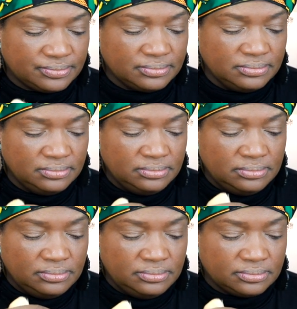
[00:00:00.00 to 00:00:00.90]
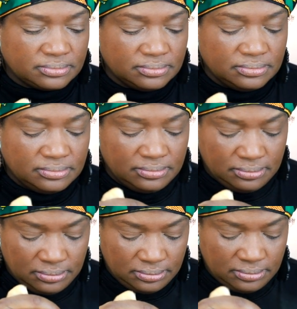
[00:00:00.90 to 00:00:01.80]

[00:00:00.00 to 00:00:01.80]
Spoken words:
[no speech]